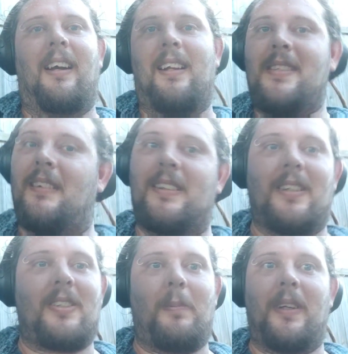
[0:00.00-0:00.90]
Unless you're
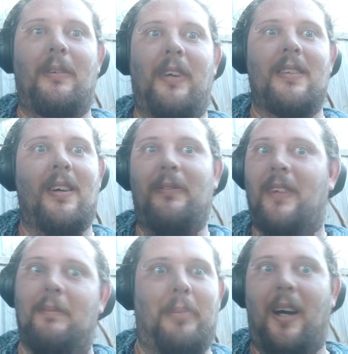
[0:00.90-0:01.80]
into chopping your fingers off,
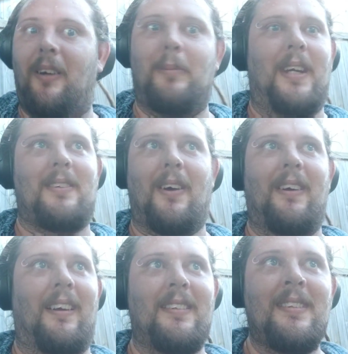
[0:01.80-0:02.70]
then by all means go
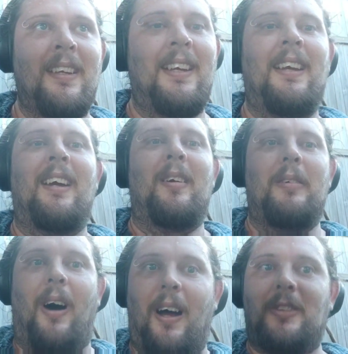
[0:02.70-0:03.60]
nuts.
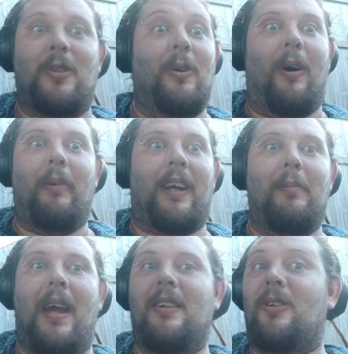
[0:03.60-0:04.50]
I do not
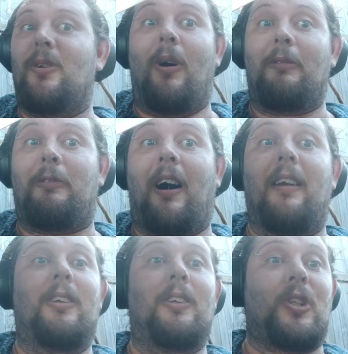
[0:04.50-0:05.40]
recommend, not
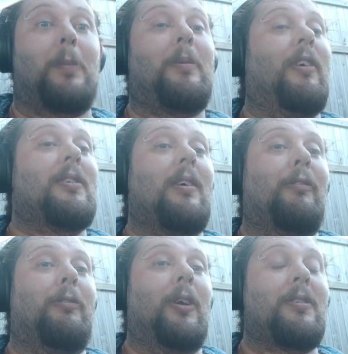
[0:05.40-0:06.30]
fun. Chop my fingers
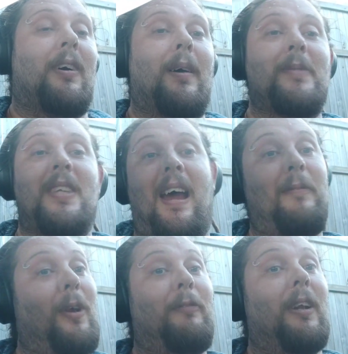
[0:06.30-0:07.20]
off a few times,
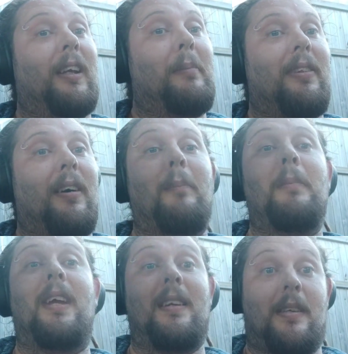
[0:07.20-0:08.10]
have no feeling in my
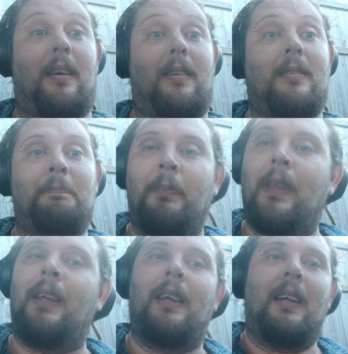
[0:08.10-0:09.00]
thumb. It sucks.
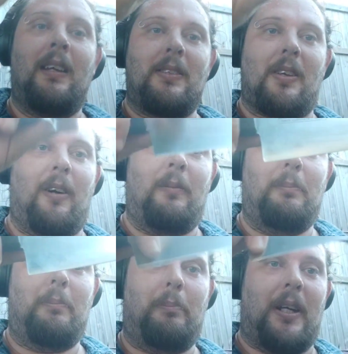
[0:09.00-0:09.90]
So,
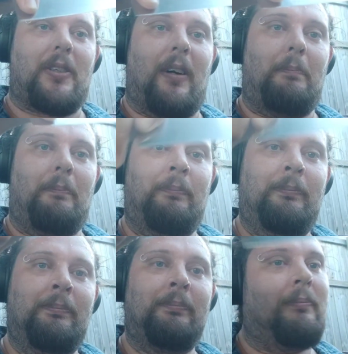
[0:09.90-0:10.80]
pinch grip.
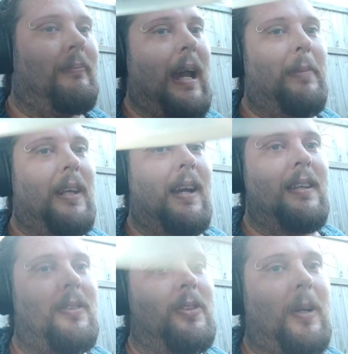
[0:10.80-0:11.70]
Happy
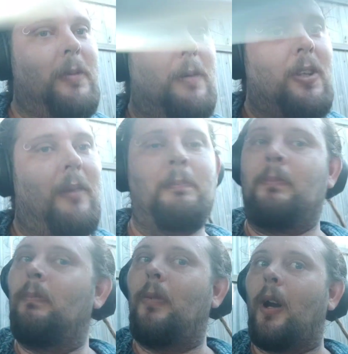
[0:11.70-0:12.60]
days. Chop, chop, chop.
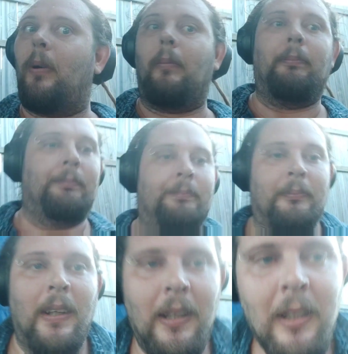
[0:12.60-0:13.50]
Not a problem.
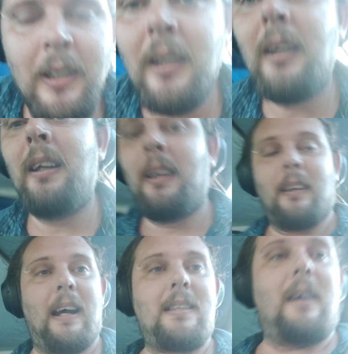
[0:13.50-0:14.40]

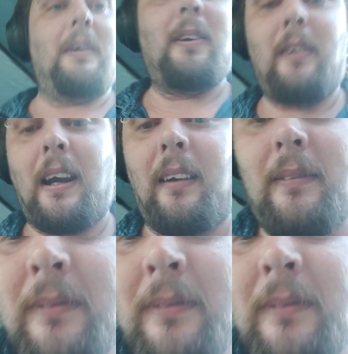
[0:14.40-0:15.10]
That's how we do that.